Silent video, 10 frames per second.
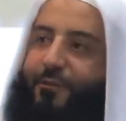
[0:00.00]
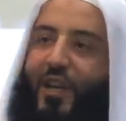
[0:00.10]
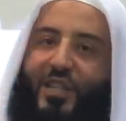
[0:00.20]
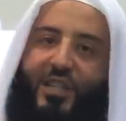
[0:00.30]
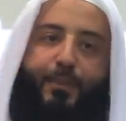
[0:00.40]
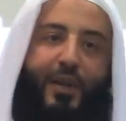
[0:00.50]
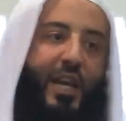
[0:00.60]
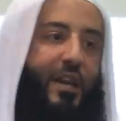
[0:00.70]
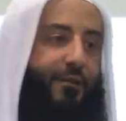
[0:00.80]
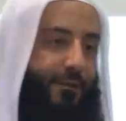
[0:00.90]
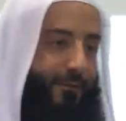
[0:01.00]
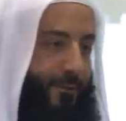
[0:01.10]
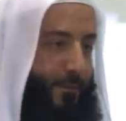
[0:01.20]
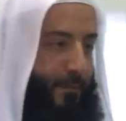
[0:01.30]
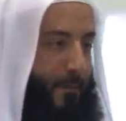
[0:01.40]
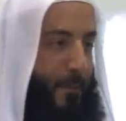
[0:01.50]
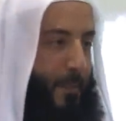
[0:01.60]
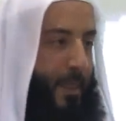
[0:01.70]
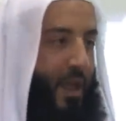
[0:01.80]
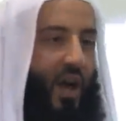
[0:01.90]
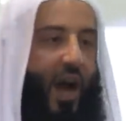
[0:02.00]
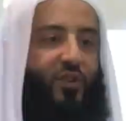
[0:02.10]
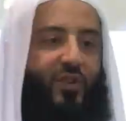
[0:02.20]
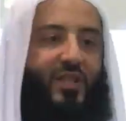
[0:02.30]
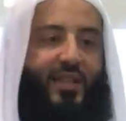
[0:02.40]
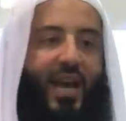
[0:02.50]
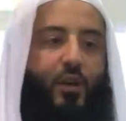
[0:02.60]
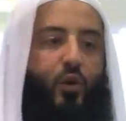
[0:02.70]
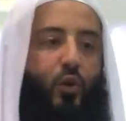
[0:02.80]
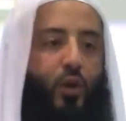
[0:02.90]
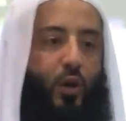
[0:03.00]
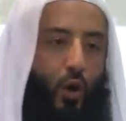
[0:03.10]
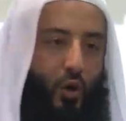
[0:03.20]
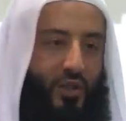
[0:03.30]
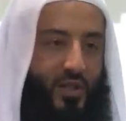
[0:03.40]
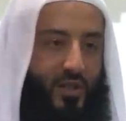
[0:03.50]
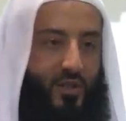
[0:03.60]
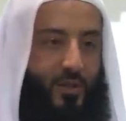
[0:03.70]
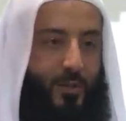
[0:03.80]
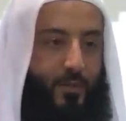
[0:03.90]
Fix the belief. Understand who your Lord is.